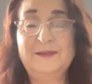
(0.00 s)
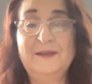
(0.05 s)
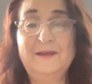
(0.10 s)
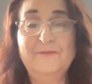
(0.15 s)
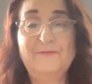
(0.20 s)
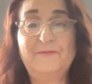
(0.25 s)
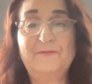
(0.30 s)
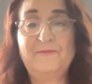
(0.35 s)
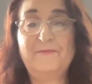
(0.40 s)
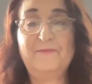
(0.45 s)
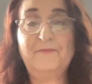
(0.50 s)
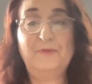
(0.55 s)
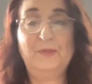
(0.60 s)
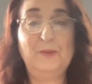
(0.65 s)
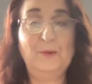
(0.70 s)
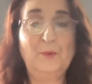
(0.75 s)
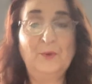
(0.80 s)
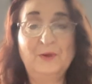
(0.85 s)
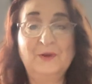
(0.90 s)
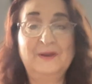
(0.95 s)
if
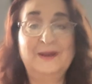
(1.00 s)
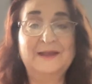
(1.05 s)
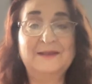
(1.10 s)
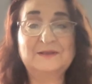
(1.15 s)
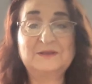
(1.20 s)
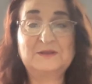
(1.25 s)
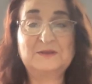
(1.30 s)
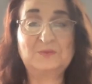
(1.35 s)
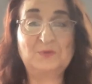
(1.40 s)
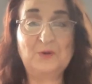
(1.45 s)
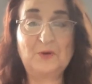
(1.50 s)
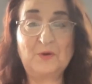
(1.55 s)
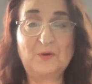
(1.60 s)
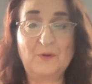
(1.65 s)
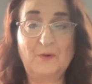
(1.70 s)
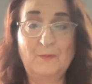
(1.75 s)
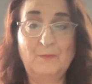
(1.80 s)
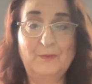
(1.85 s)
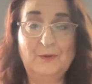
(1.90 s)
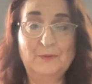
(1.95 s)
the world ends tomorrow.
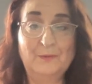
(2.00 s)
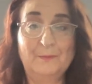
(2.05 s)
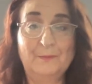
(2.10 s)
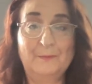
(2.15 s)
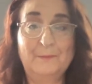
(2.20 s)
Boom.